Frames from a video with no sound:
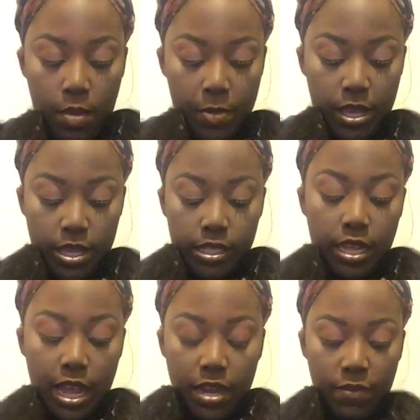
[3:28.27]
Because it
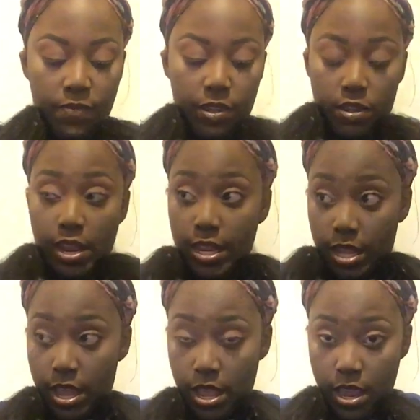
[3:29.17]
kind of felt like
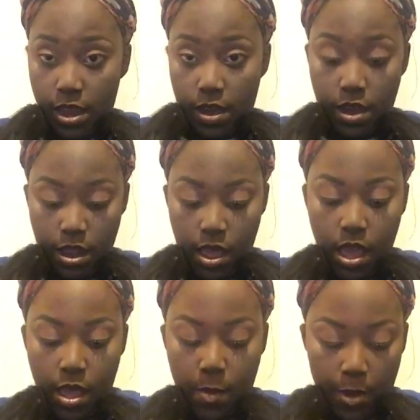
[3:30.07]
that hair.
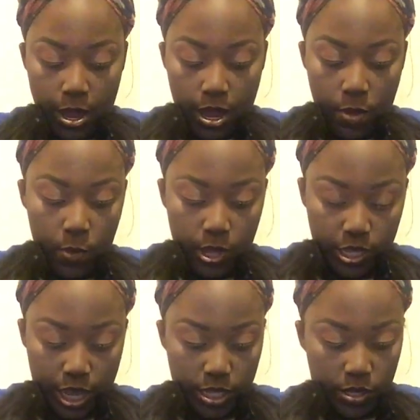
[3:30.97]
But then
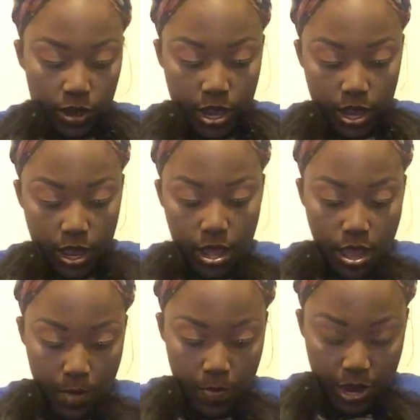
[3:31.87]
once I started
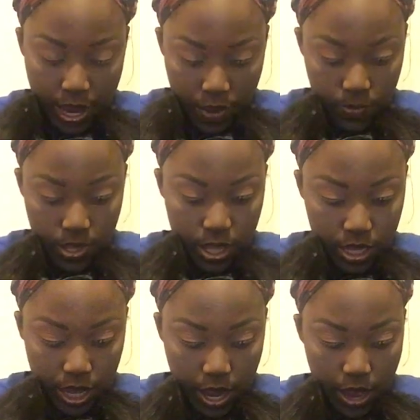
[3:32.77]
playing with
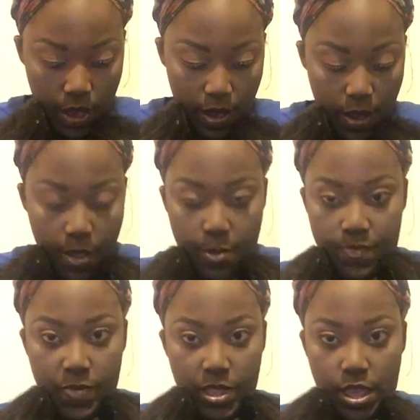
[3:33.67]
this hair
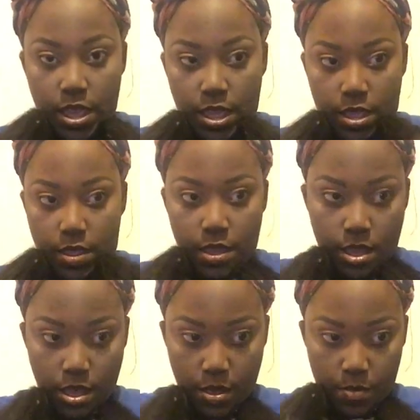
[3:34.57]
and
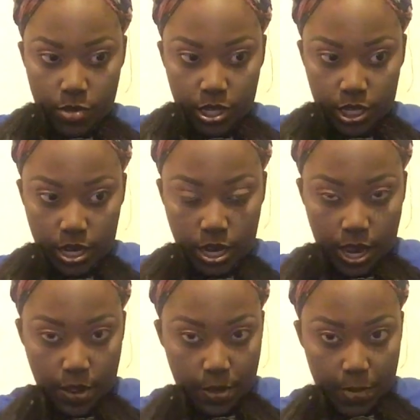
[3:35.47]
brushing it
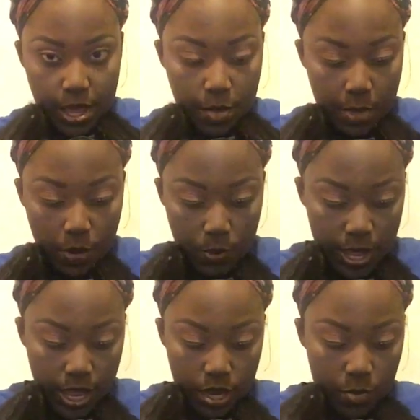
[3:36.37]
out and making my
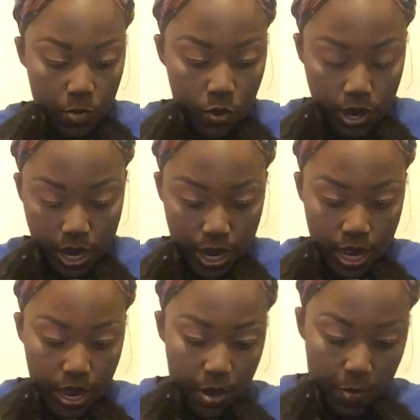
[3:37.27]
wig, the more that the
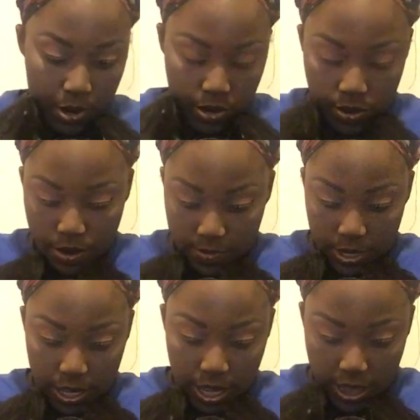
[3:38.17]
hair bundled up
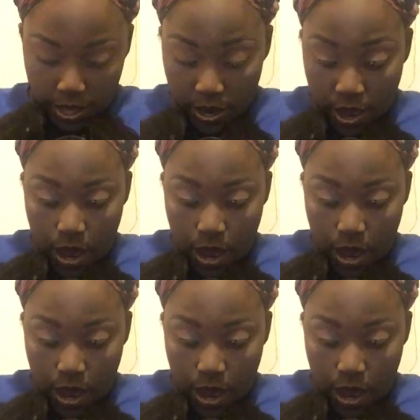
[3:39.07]
together,